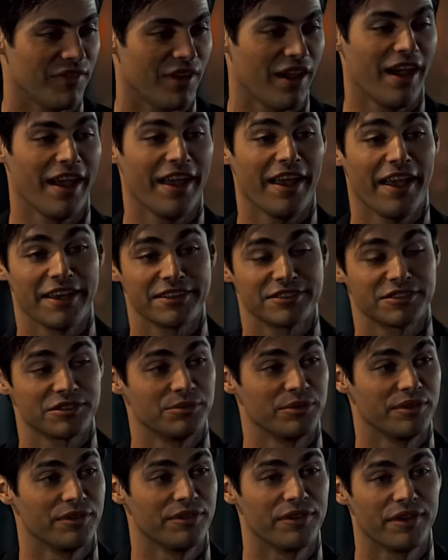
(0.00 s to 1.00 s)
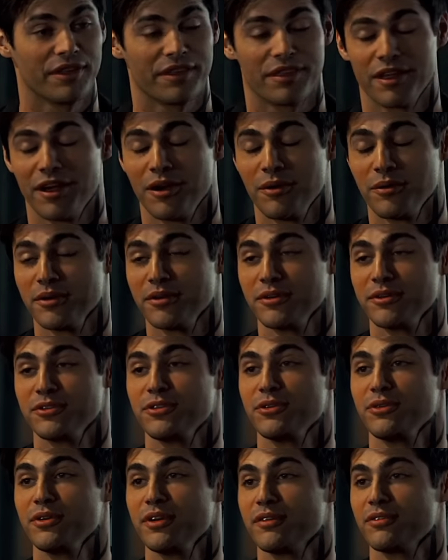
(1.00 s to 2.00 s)
I asked him if he thought we were
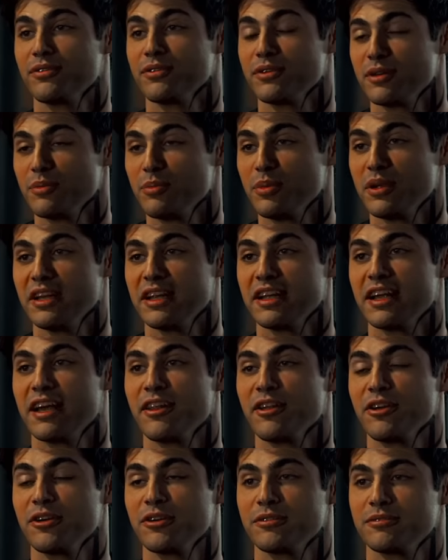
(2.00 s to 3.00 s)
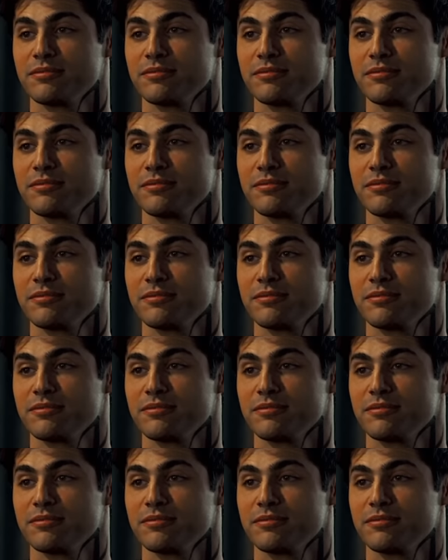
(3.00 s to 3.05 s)
too different to be together.